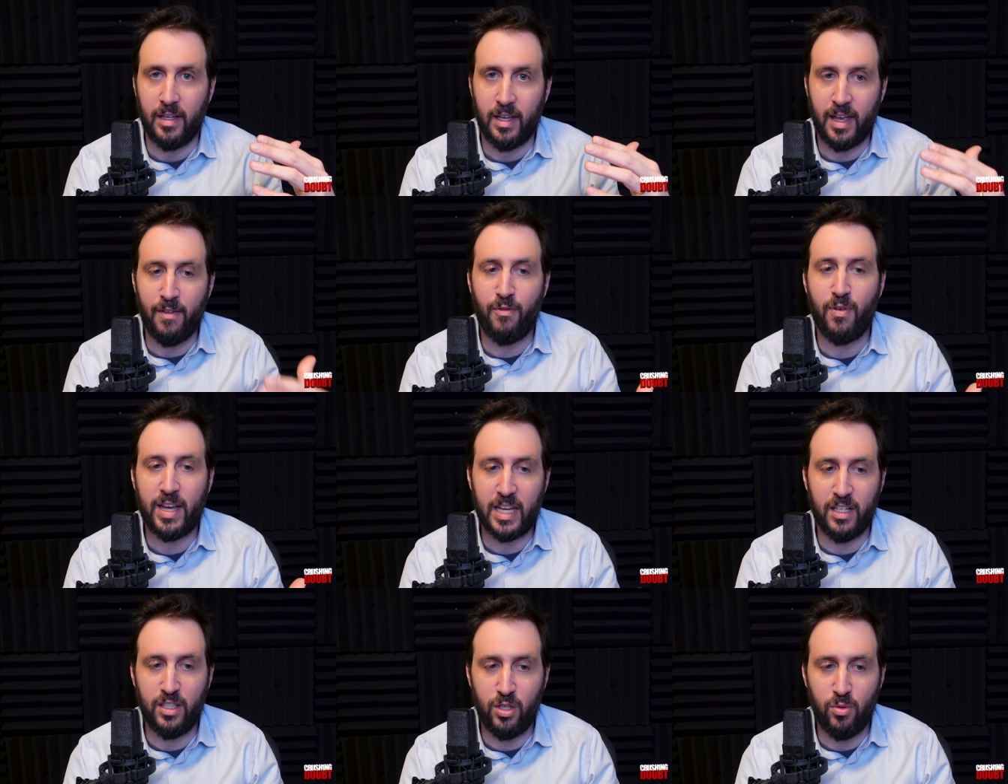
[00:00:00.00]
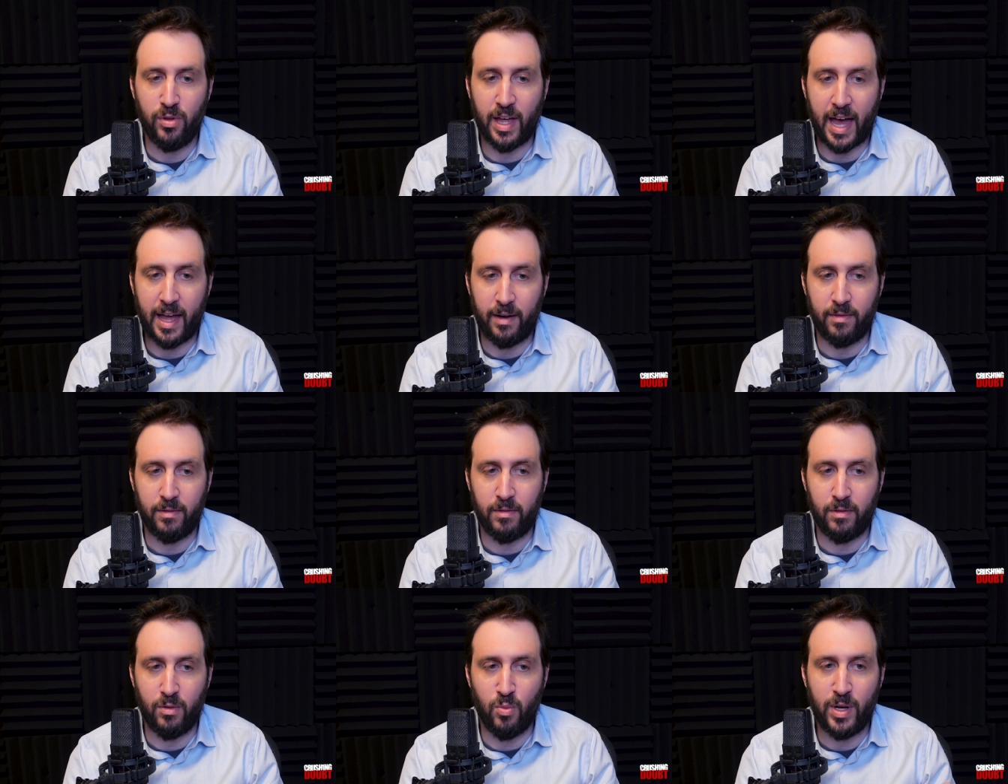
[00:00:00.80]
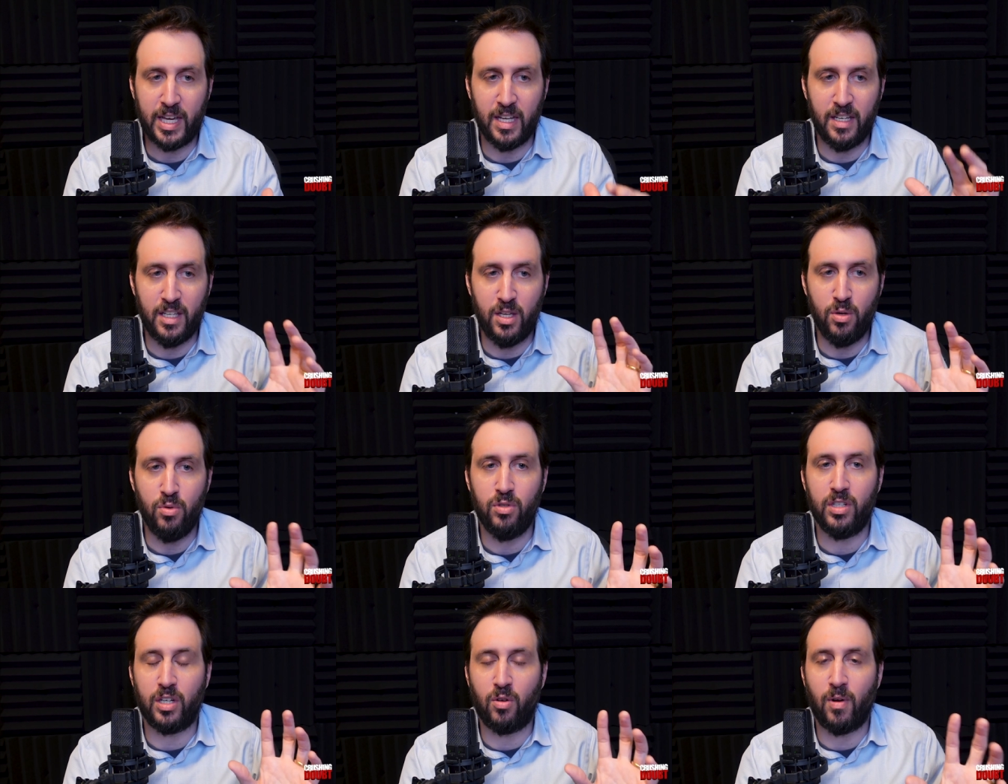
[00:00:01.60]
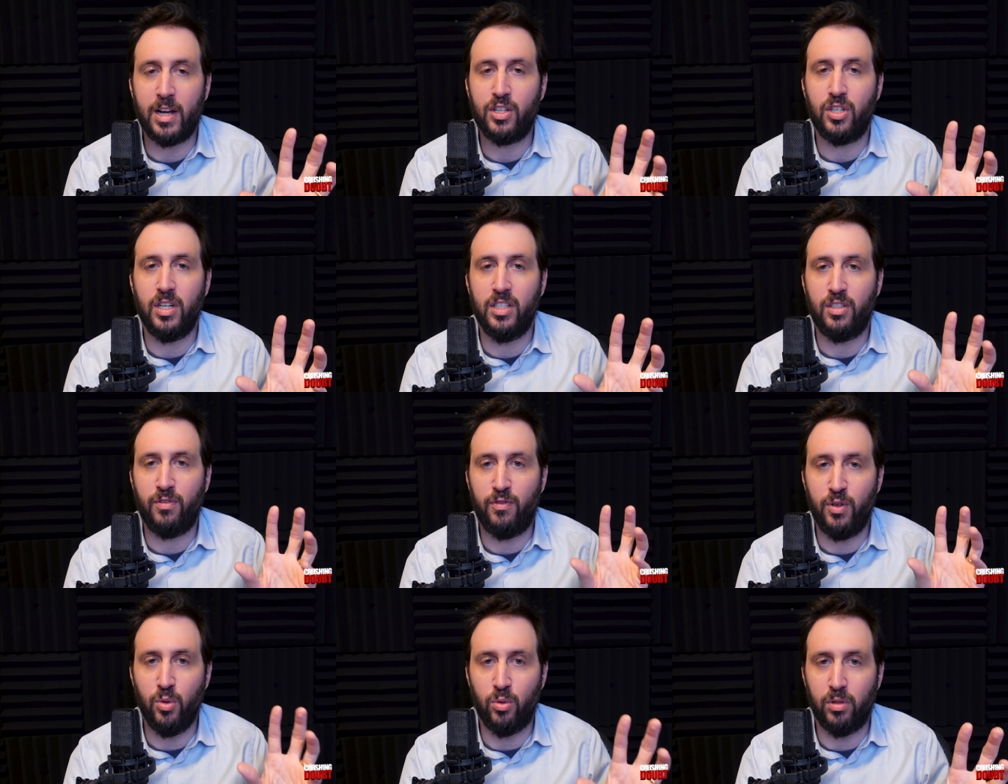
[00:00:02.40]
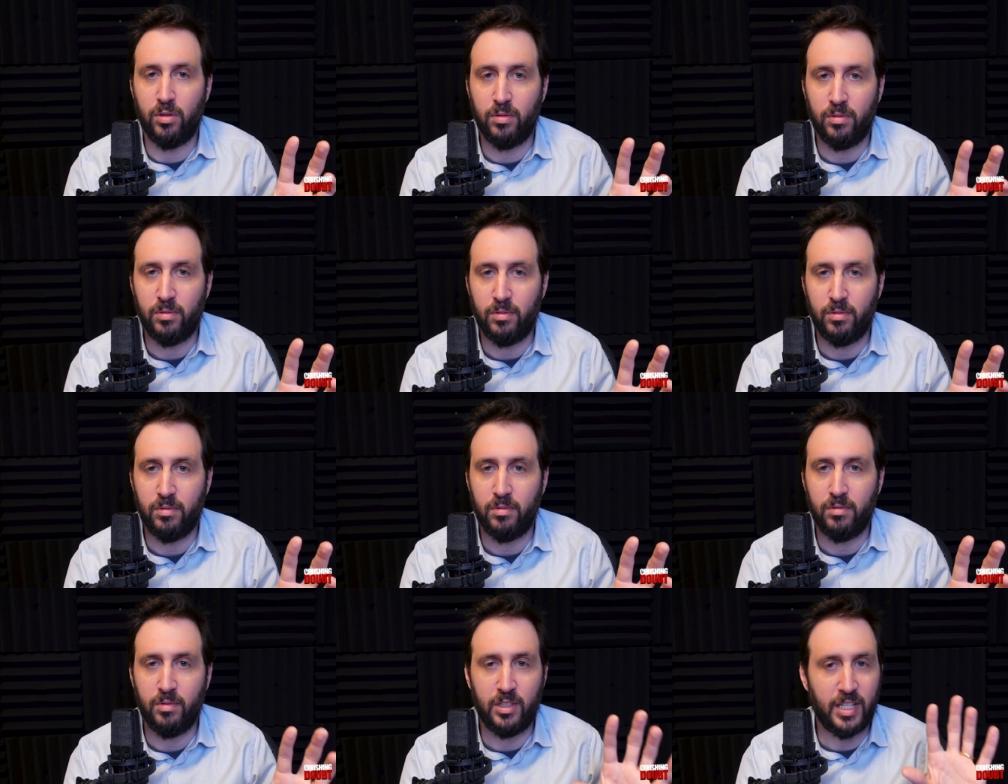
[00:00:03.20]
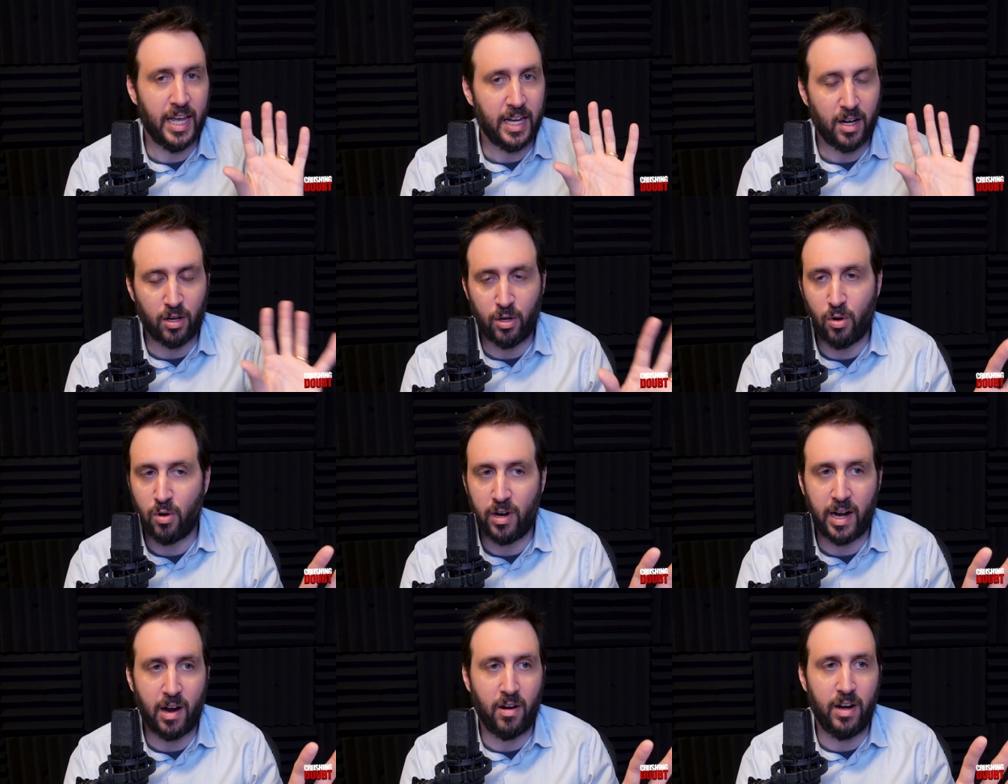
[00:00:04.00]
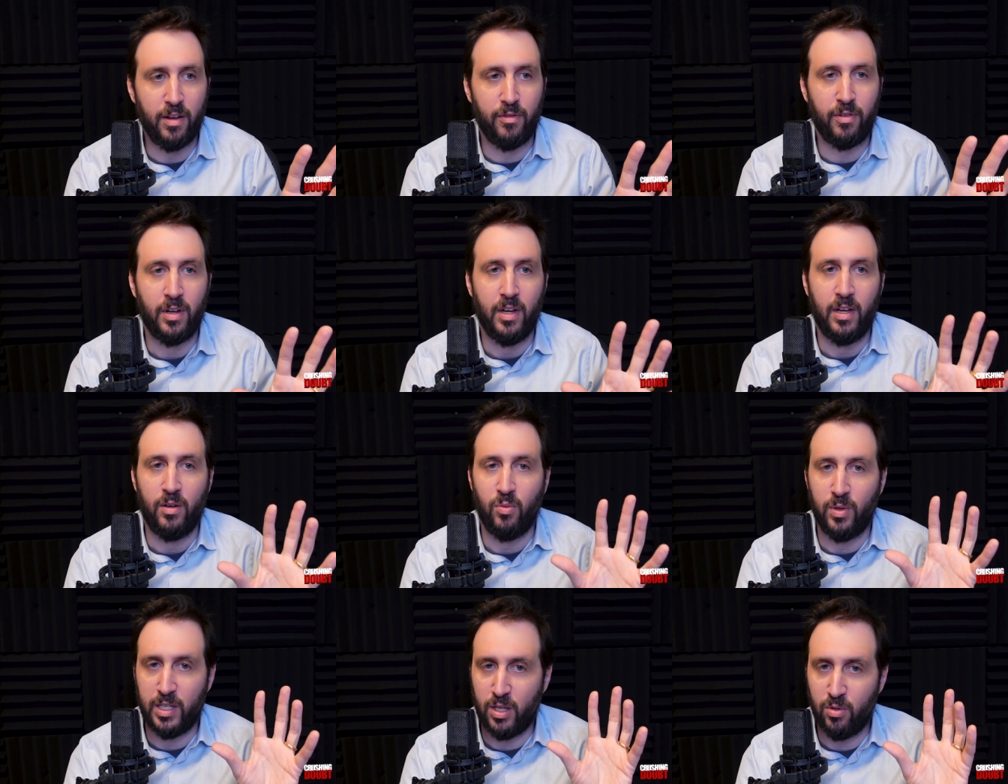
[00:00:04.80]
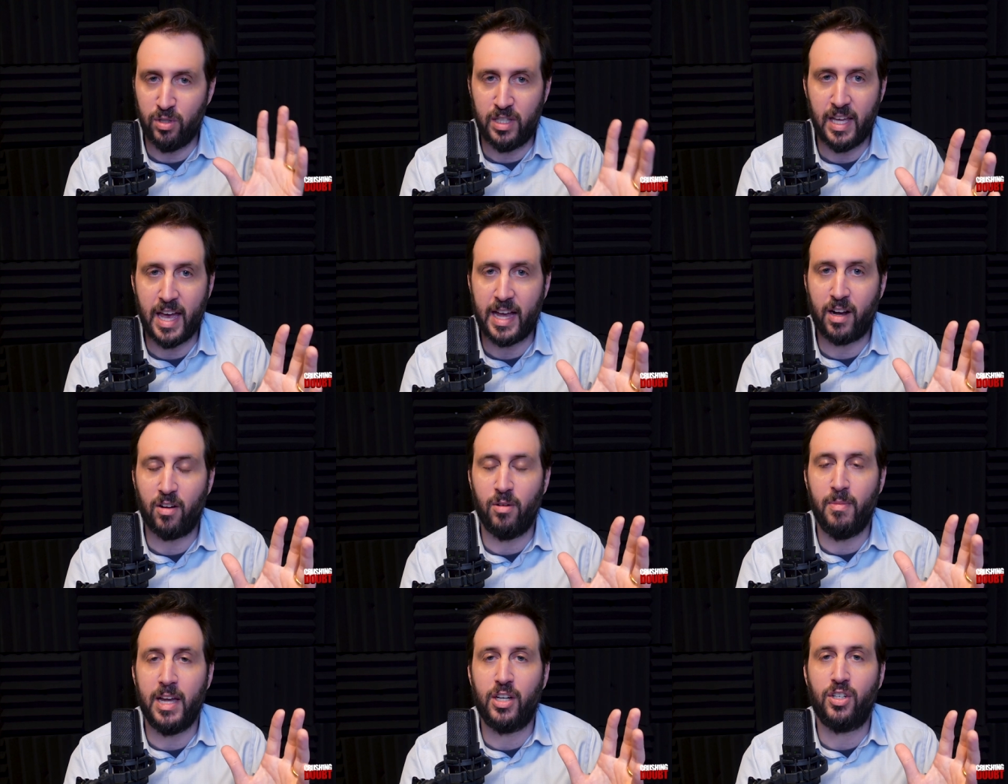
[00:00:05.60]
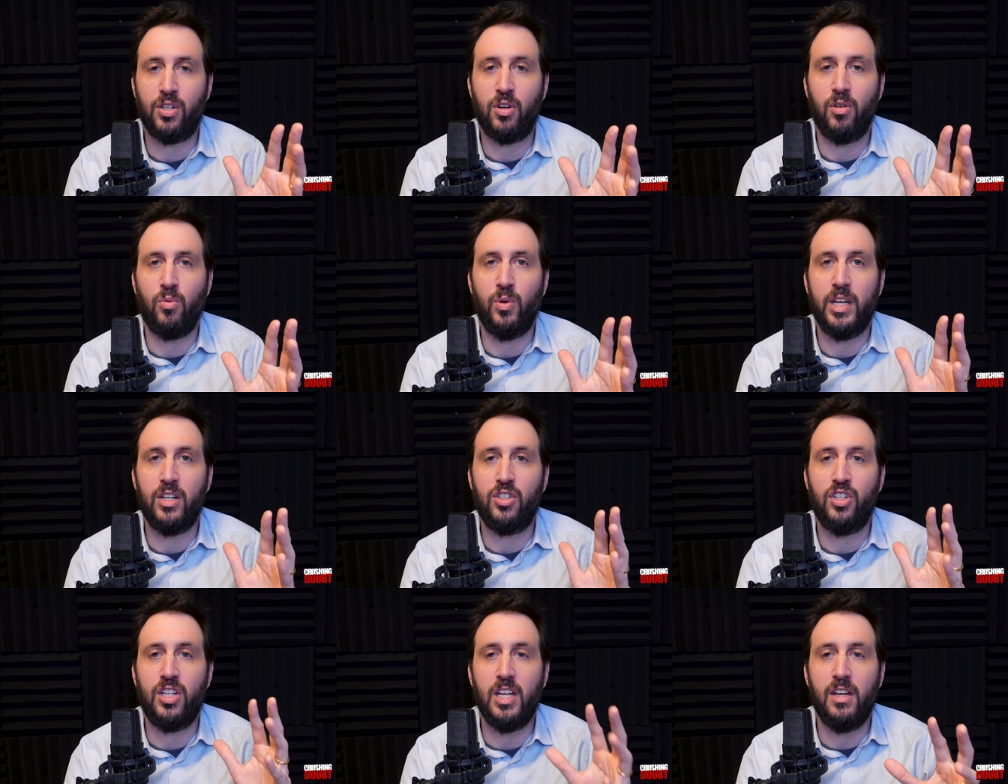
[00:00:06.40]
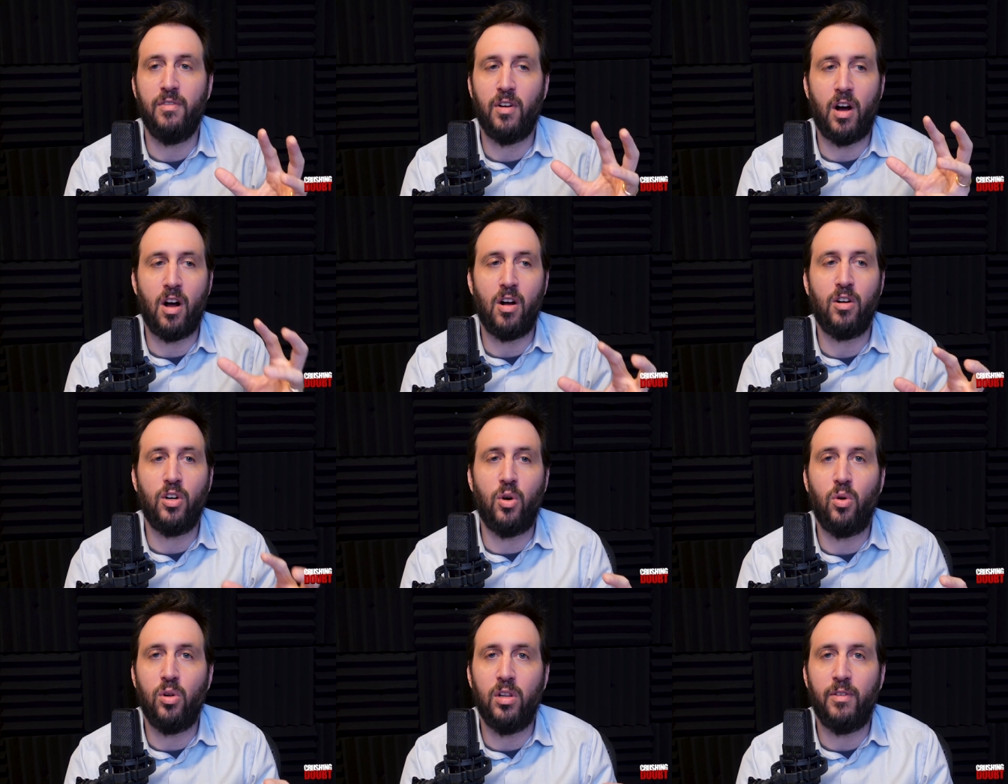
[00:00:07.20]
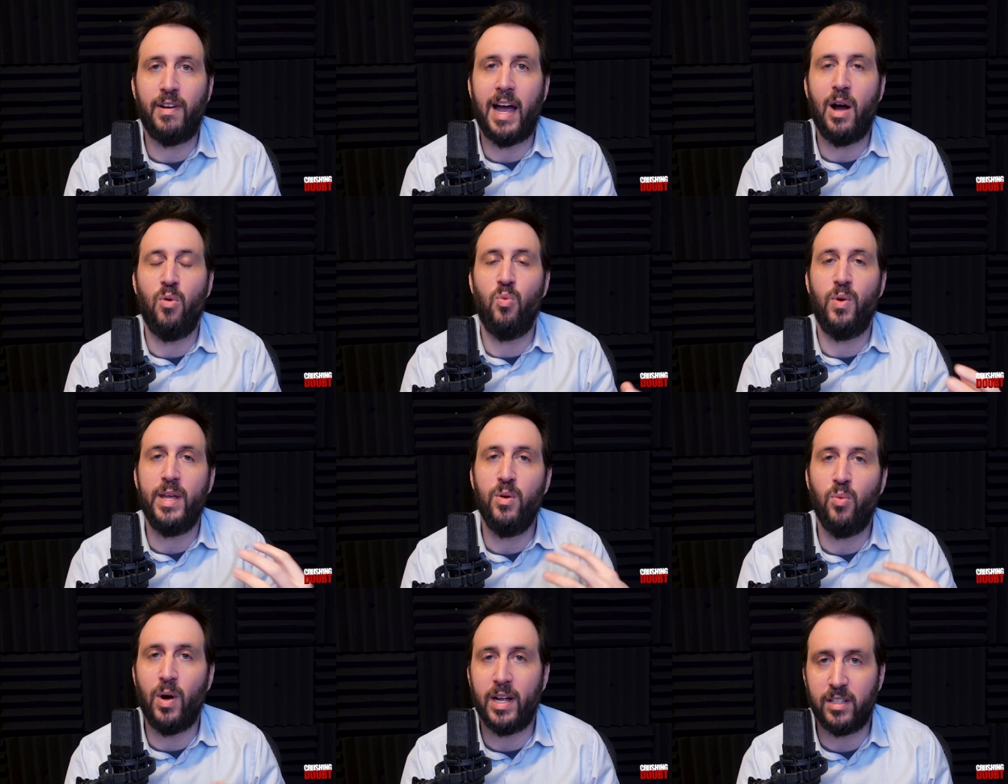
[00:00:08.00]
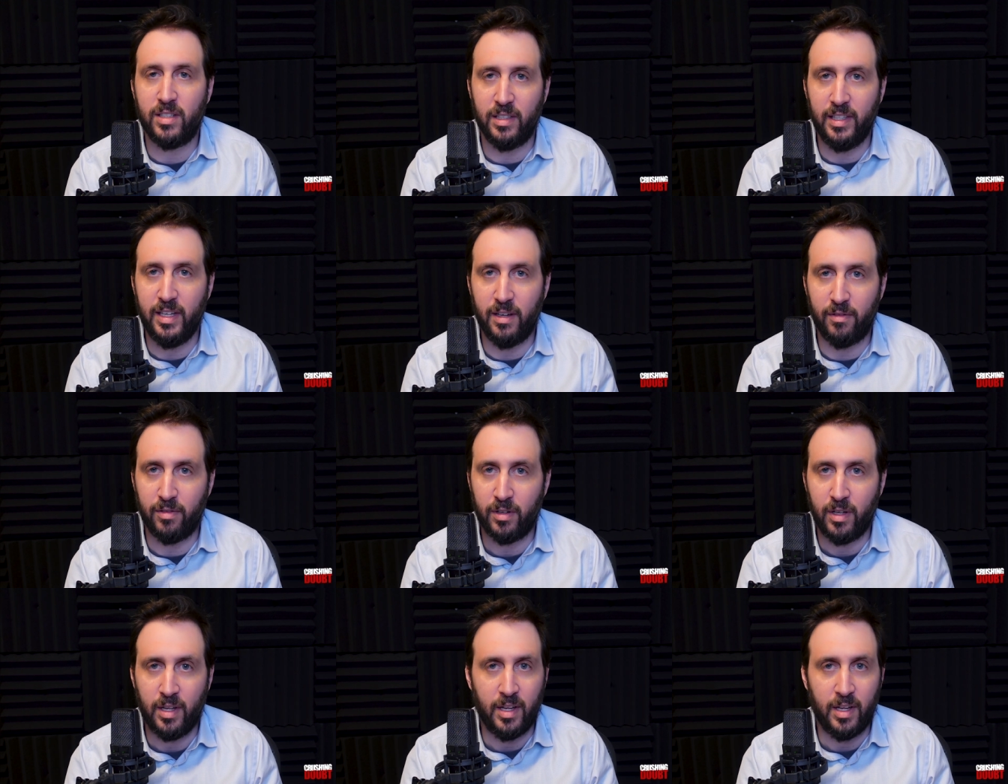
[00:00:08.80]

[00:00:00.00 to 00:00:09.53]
If we can do that, we can use aggression as fuel. We take our core narrative, we use the anger to make sure we achieve our goal of how we want to live.